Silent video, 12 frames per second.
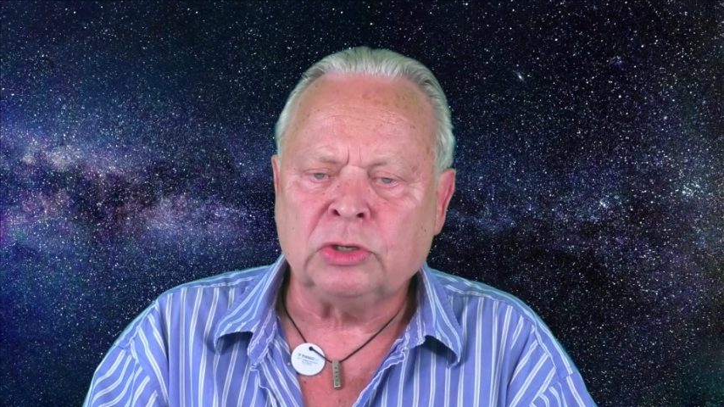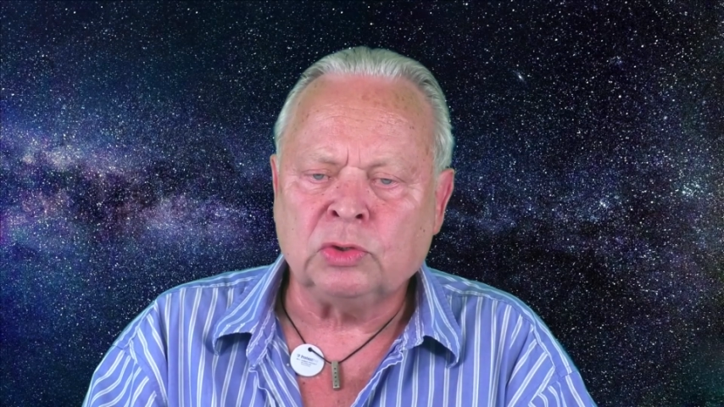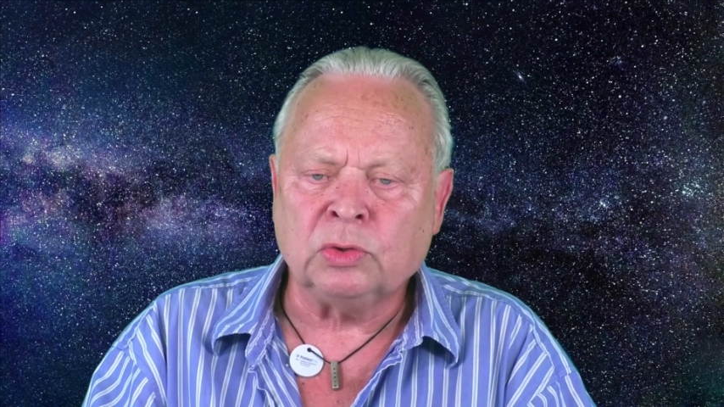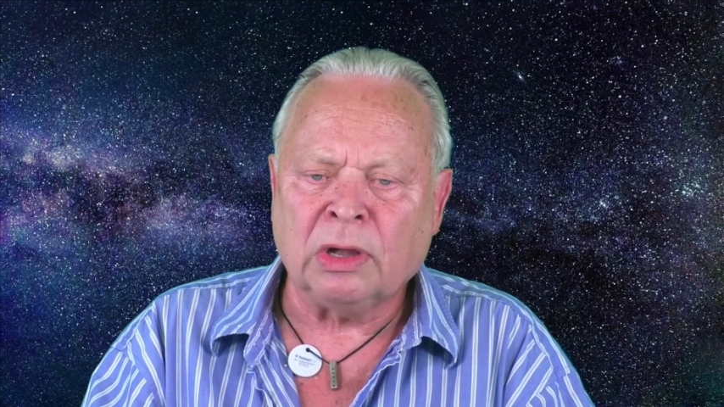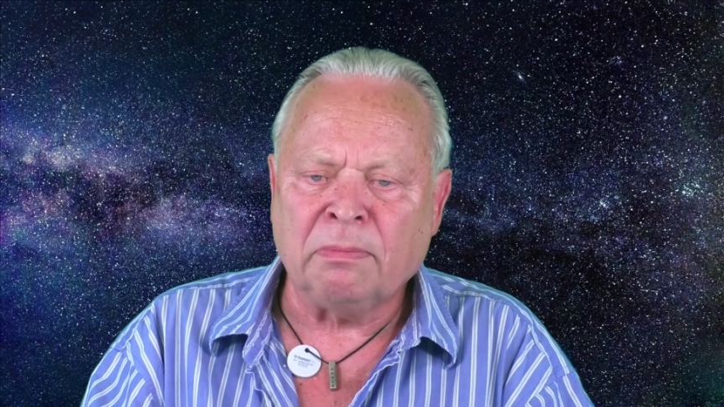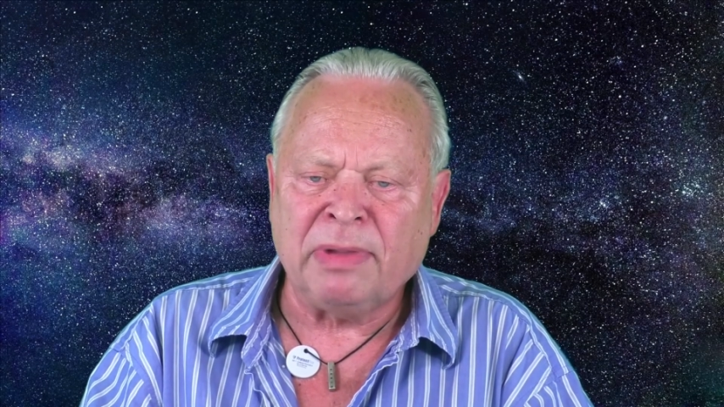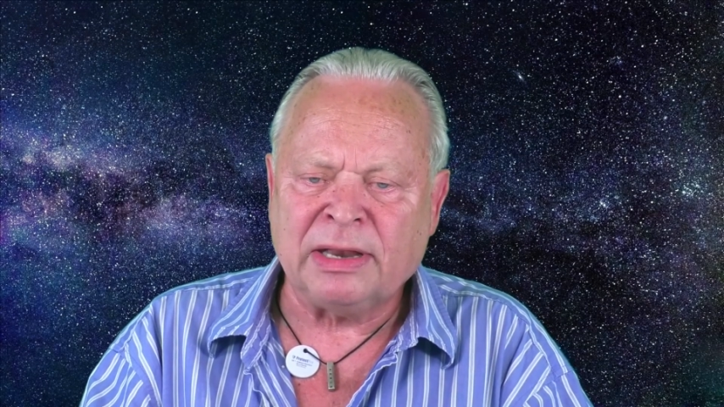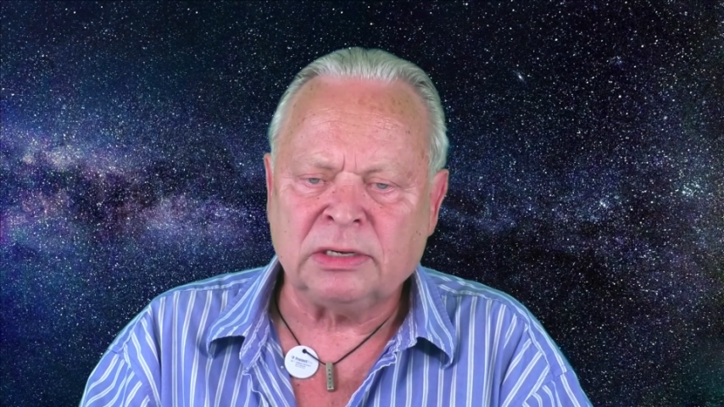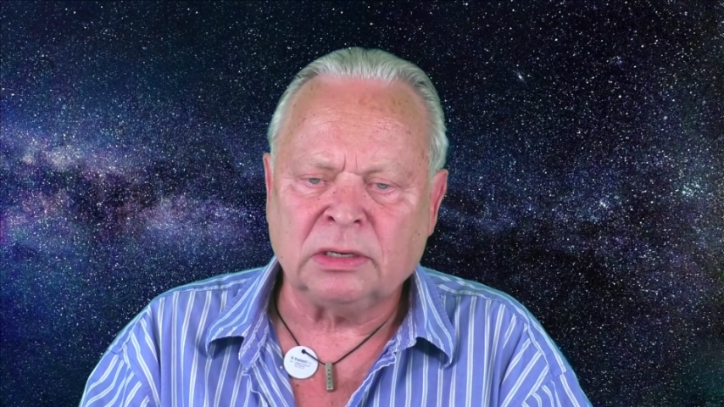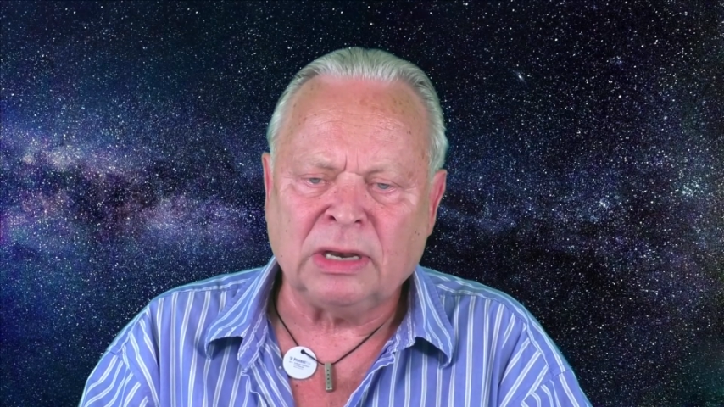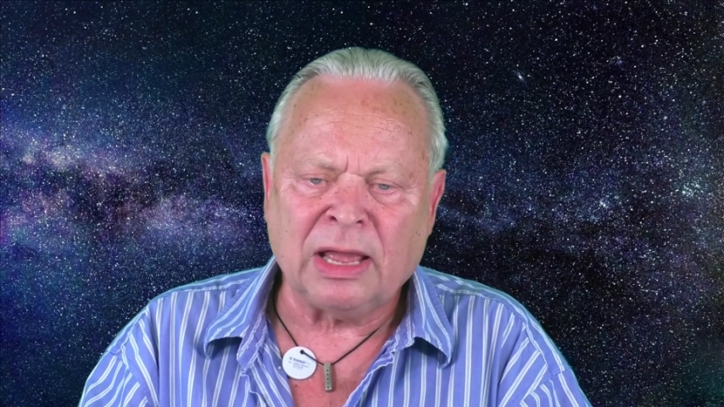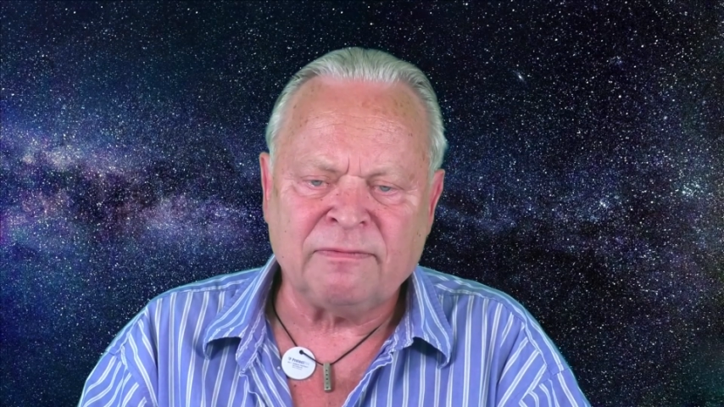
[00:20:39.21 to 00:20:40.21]
to a
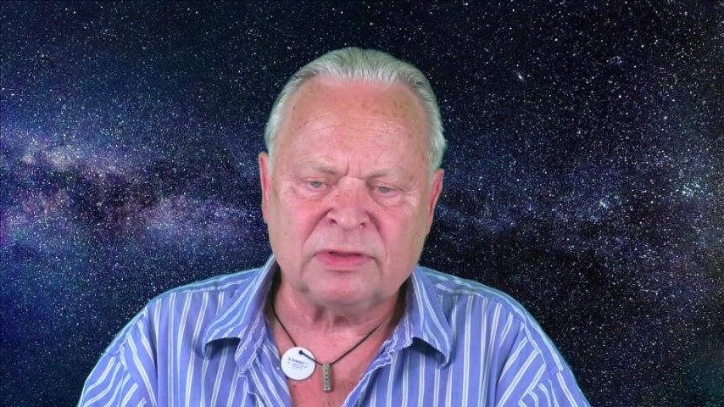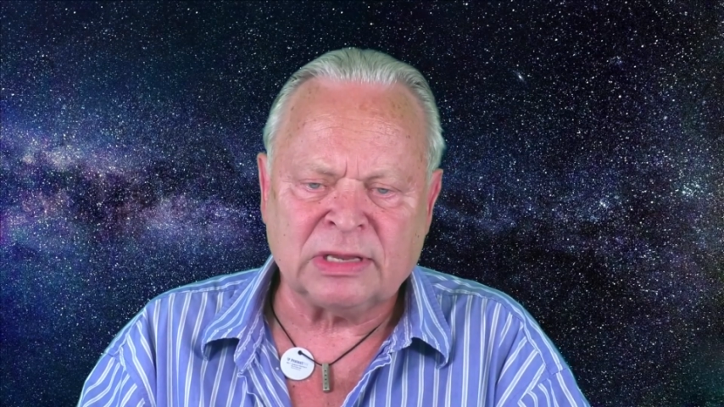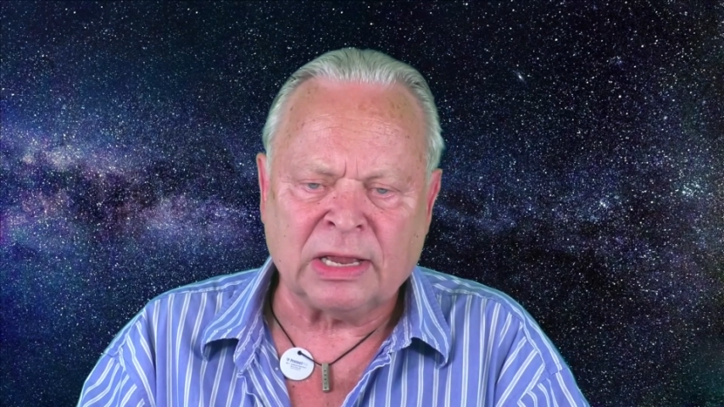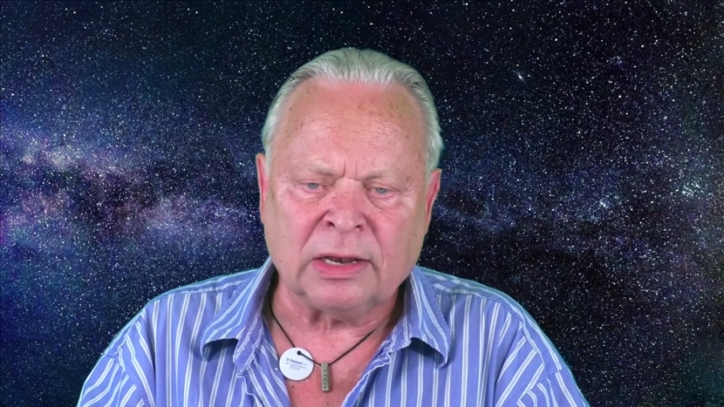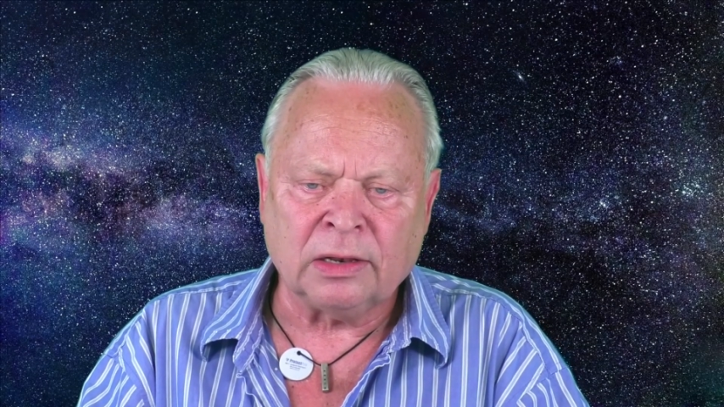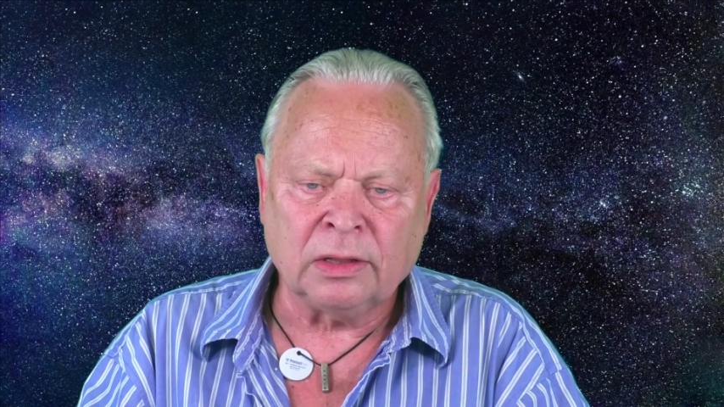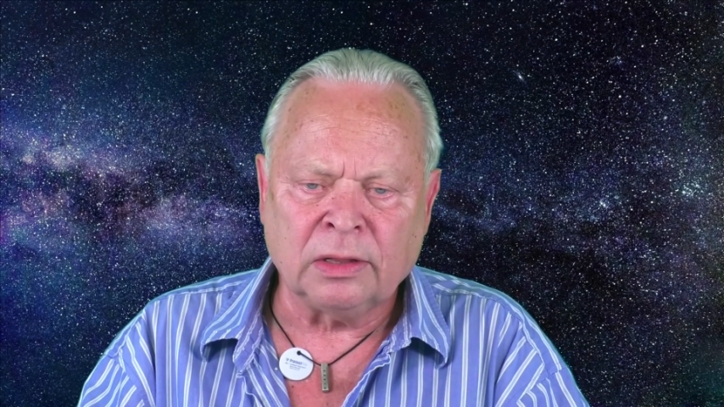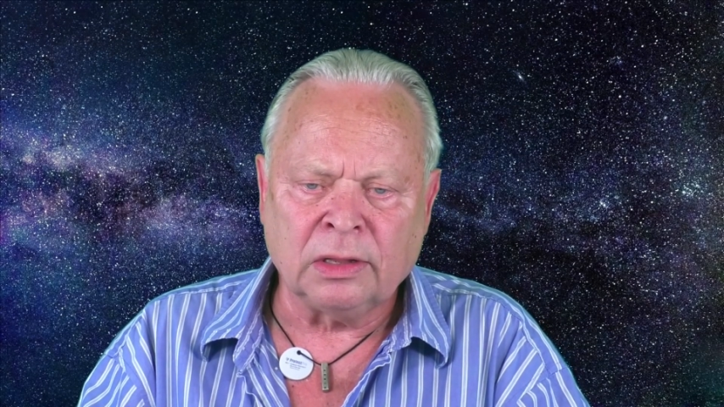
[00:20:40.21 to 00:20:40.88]
better lifestyle.